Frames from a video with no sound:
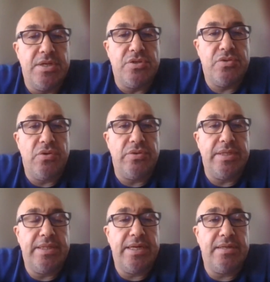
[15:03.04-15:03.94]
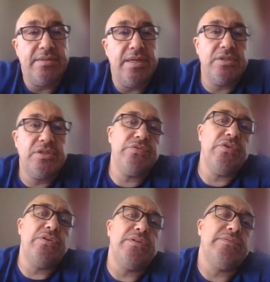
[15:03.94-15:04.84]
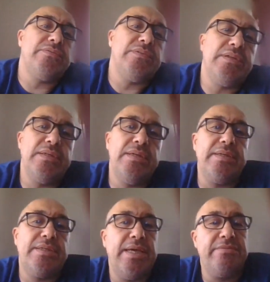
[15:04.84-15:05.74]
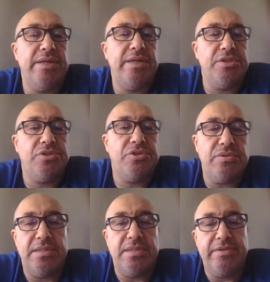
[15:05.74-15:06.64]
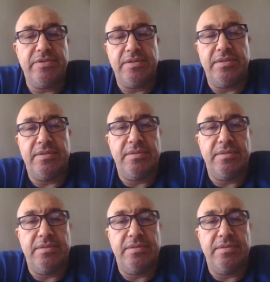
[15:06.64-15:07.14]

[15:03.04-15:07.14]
So there are 12 key ratios in different